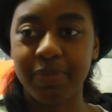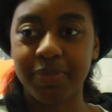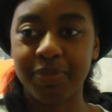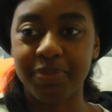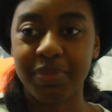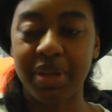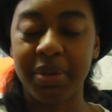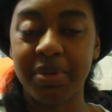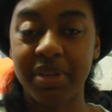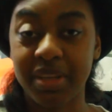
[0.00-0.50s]

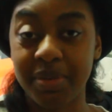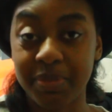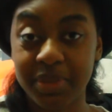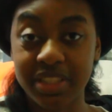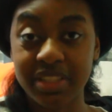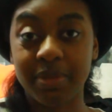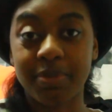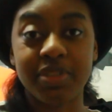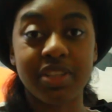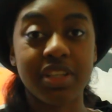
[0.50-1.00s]
maybe give me
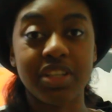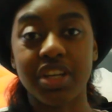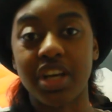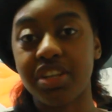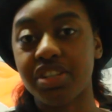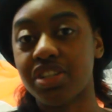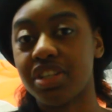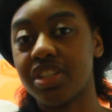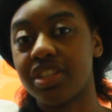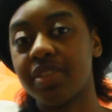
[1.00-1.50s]
some
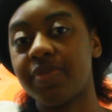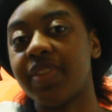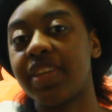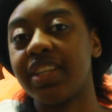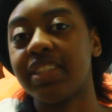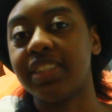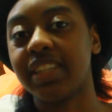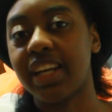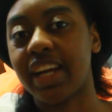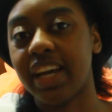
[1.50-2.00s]
suggestions of
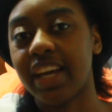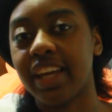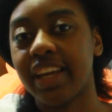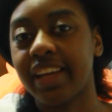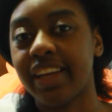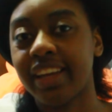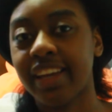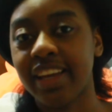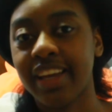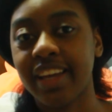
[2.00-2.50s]
things that
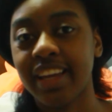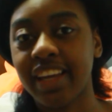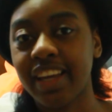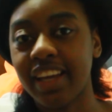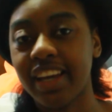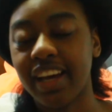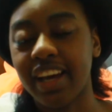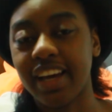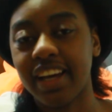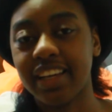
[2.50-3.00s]
I
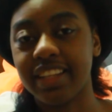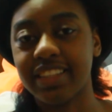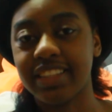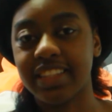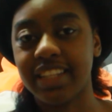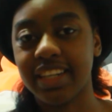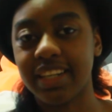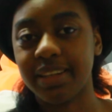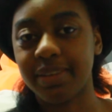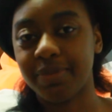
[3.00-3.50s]

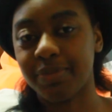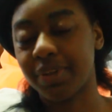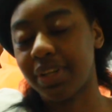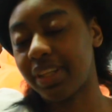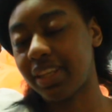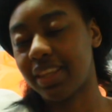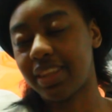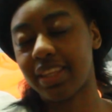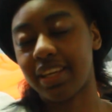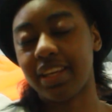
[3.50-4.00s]
didn't
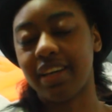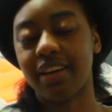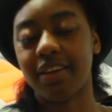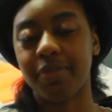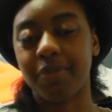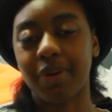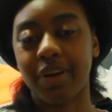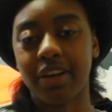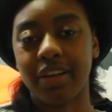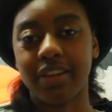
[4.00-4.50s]
really think
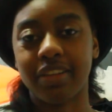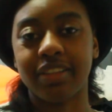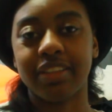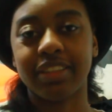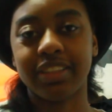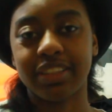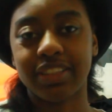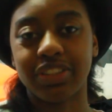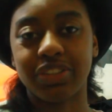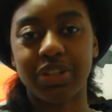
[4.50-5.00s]
of while
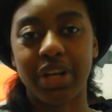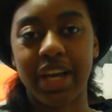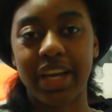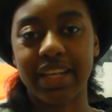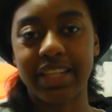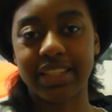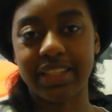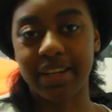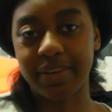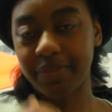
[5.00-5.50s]

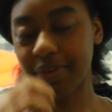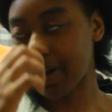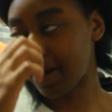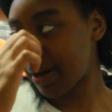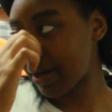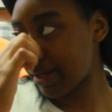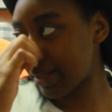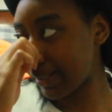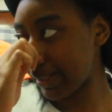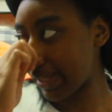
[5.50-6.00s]
trying stuff
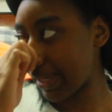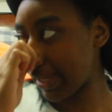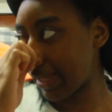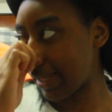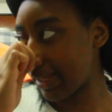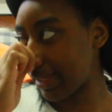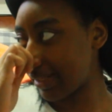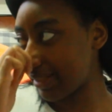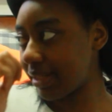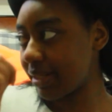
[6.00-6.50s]
on,
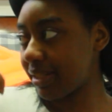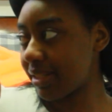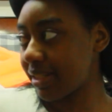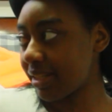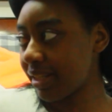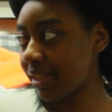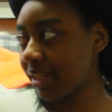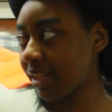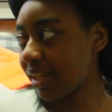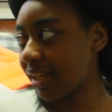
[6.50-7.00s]
and
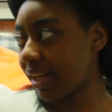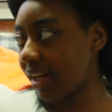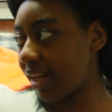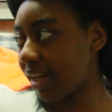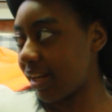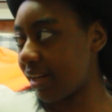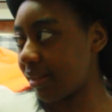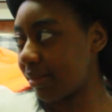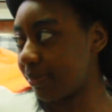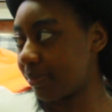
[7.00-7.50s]

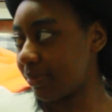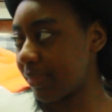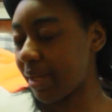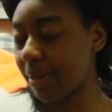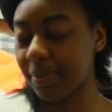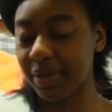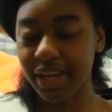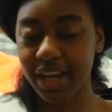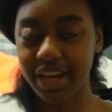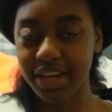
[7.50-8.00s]

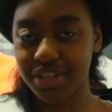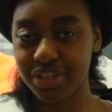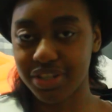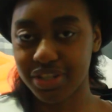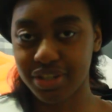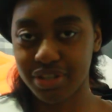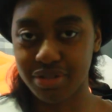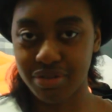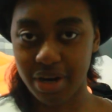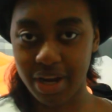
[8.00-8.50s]
maybe I
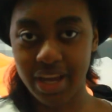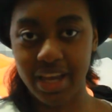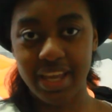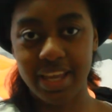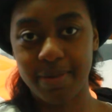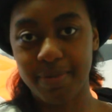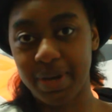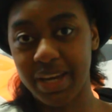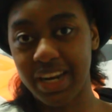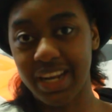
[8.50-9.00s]
should try
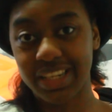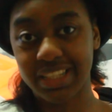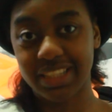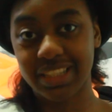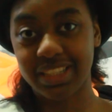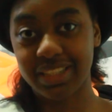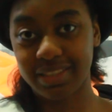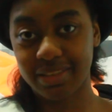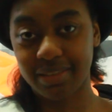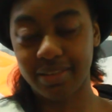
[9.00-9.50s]
in my
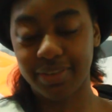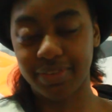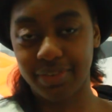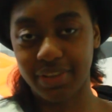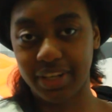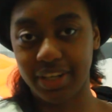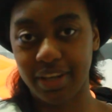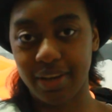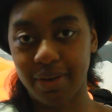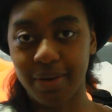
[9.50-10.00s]
next
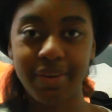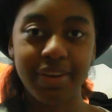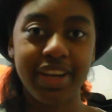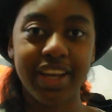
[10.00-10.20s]
video.